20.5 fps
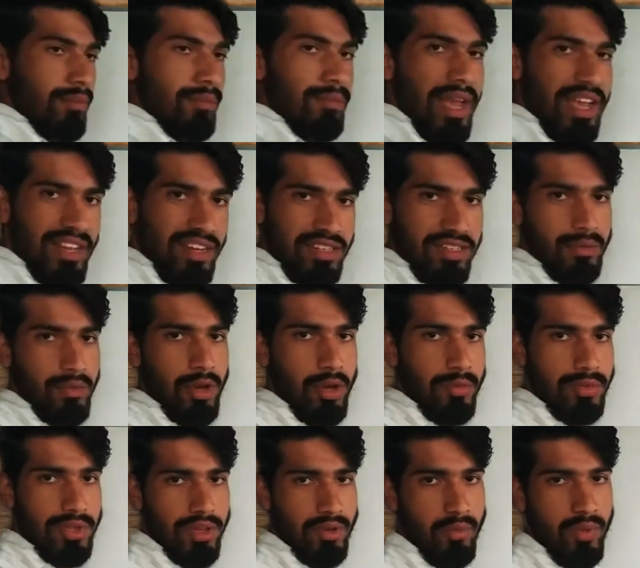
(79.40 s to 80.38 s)
mechanism
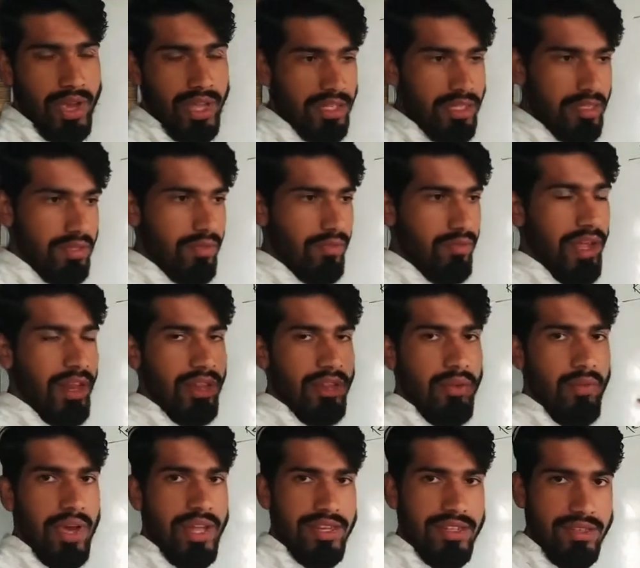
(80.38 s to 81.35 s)
of the virus. When
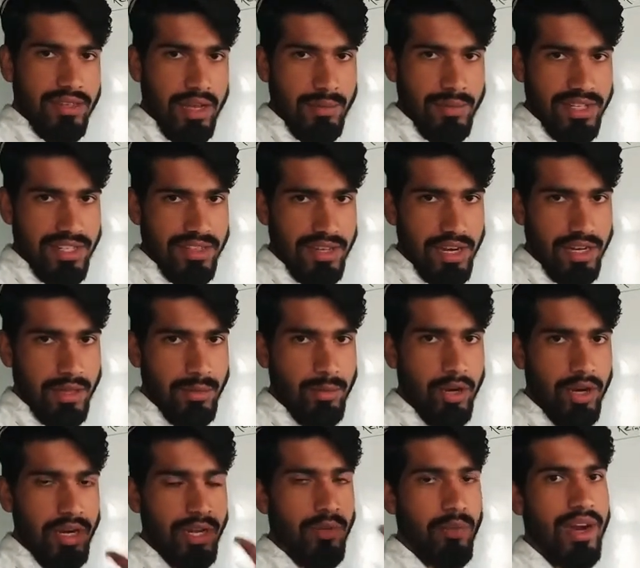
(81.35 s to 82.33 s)
the virus comes inside the
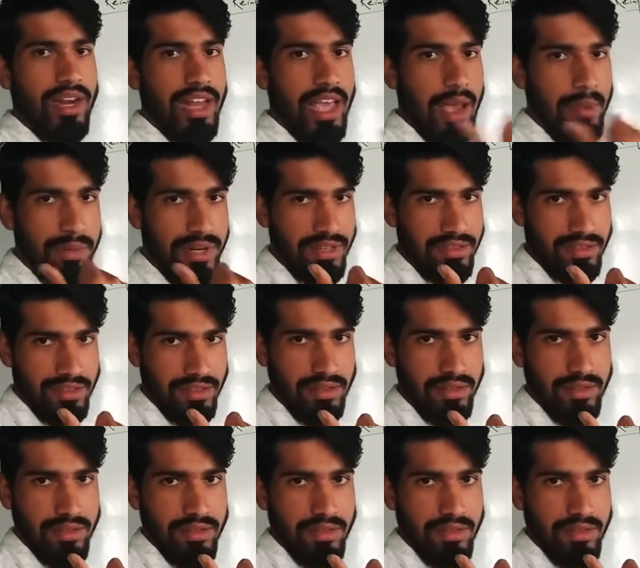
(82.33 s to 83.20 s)
body, what happens.